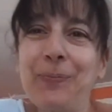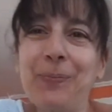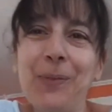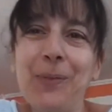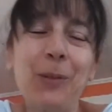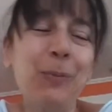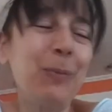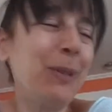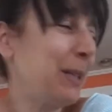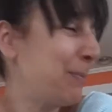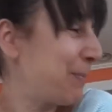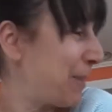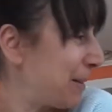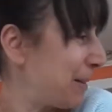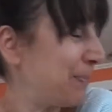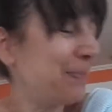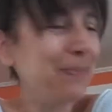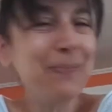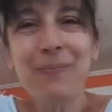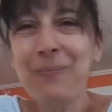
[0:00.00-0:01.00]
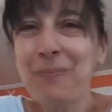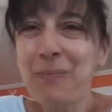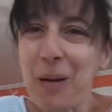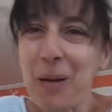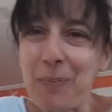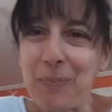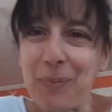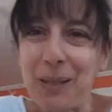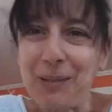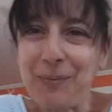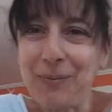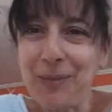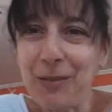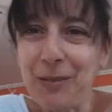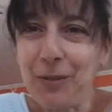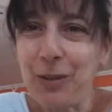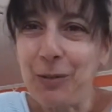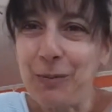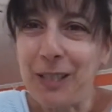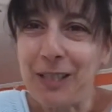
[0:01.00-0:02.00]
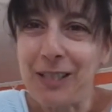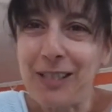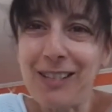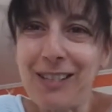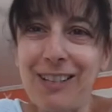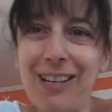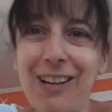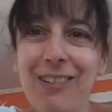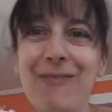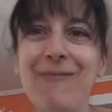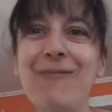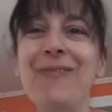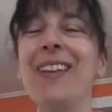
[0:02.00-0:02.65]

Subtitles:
or me and my puppy a few minutes ago.